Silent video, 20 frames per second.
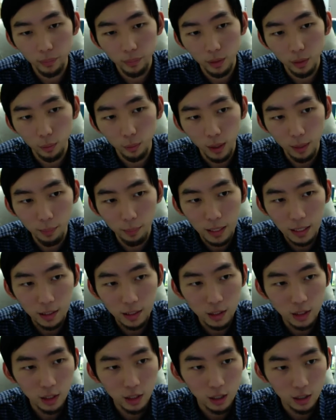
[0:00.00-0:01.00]
White
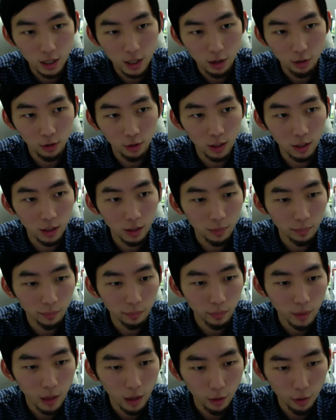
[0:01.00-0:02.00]
meats are generally
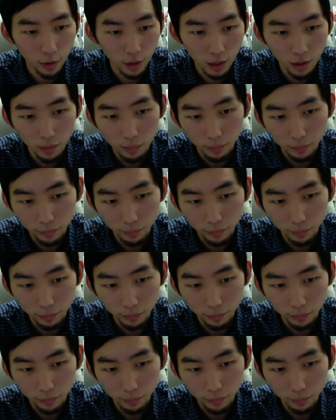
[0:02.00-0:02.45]
healthier.